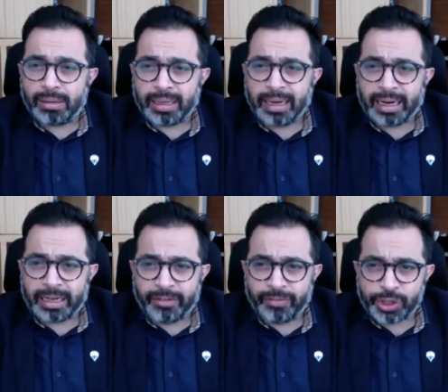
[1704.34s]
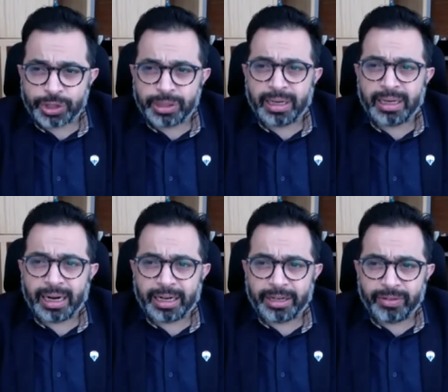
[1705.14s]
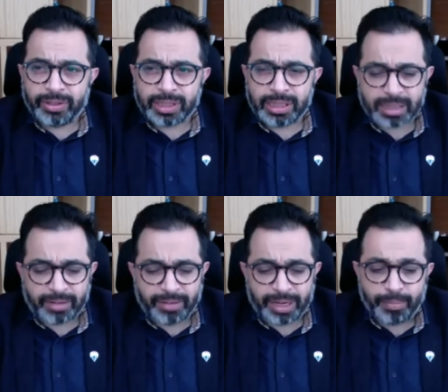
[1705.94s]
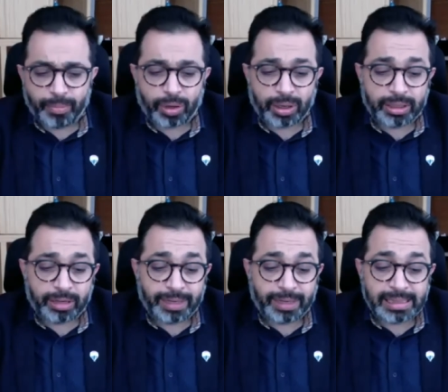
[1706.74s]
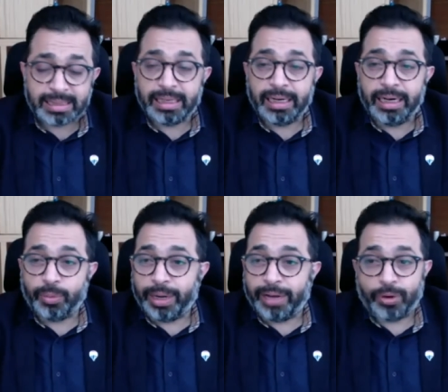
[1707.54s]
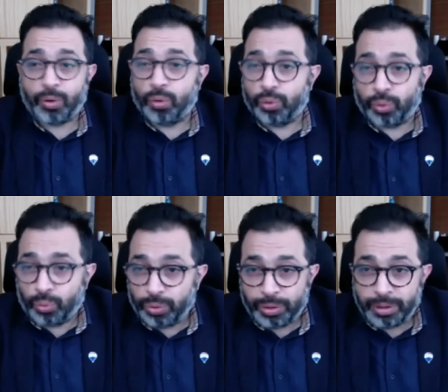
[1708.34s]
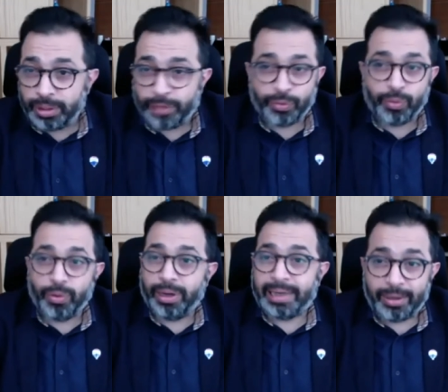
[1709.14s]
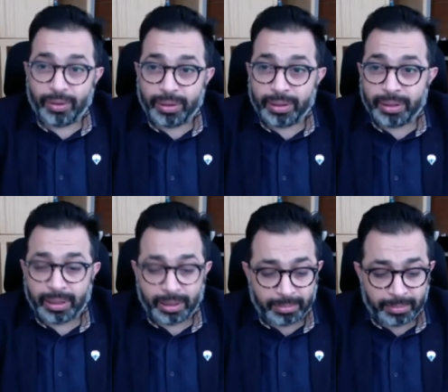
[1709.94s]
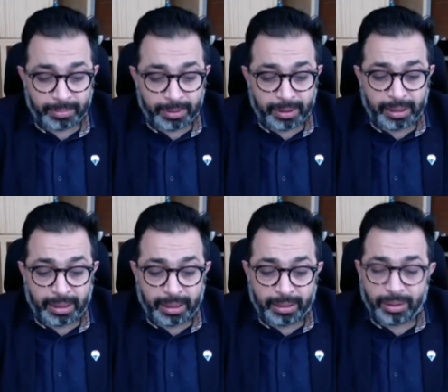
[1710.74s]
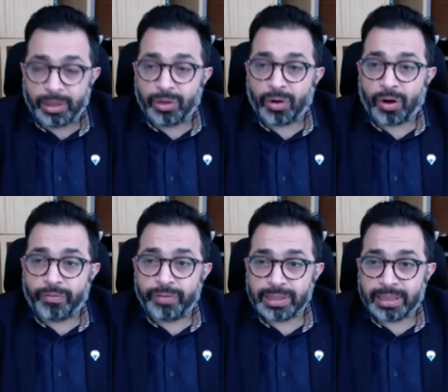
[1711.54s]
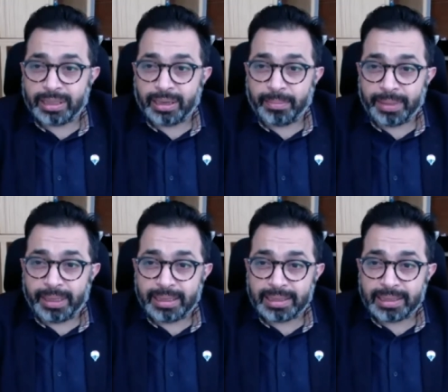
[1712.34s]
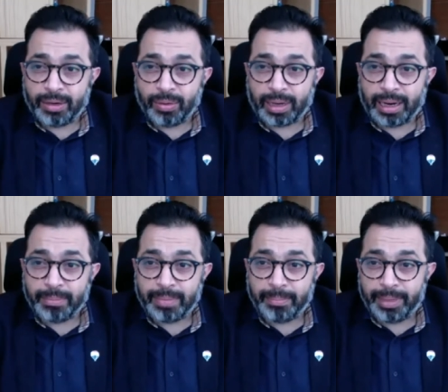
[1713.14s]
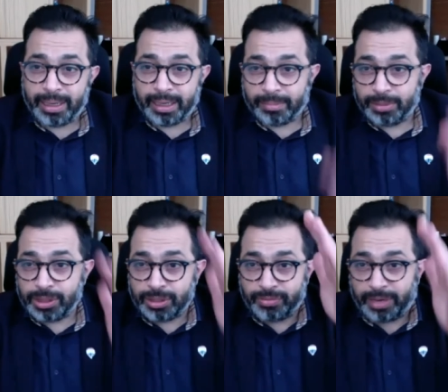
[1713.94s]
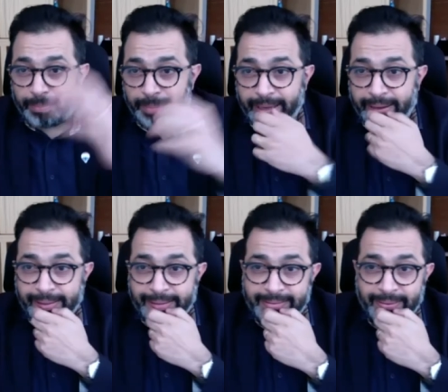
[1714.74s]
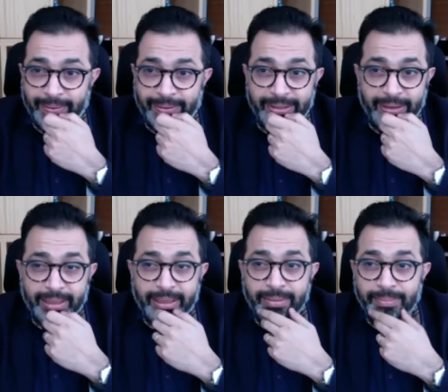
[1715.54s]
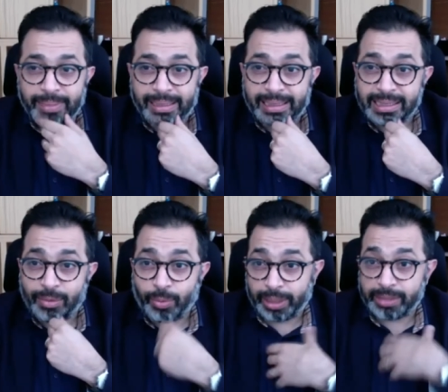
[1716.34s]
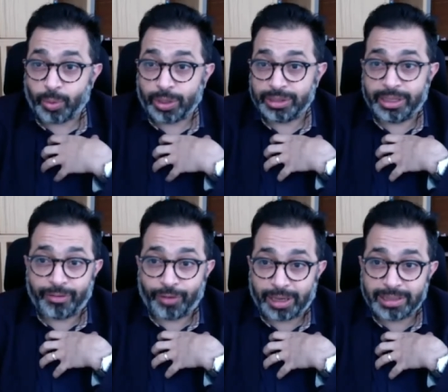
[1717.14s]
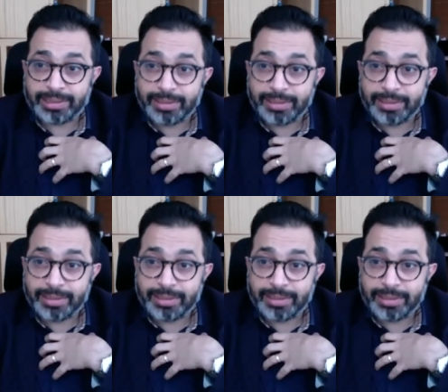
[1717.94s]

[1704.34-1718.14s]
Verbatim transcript: collective vision and collective results are very important. Otherwise, it would never go through. If you go and tell your you in in your office and company and say, look, I'm I'm building up this very big and this is our entire thing, but they say, what is what is there for us?